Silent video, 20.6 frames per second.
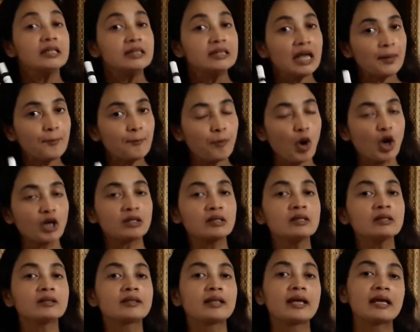The
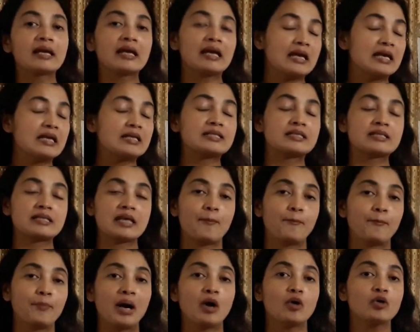important thing is
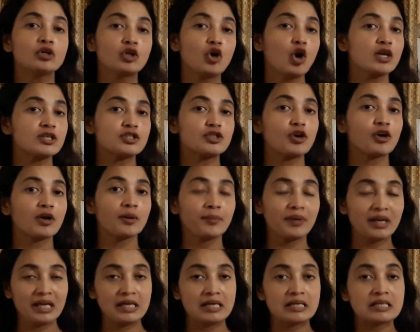about Gauss theorem
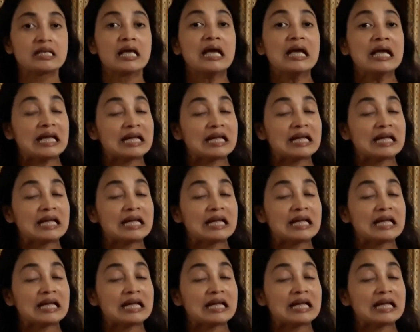is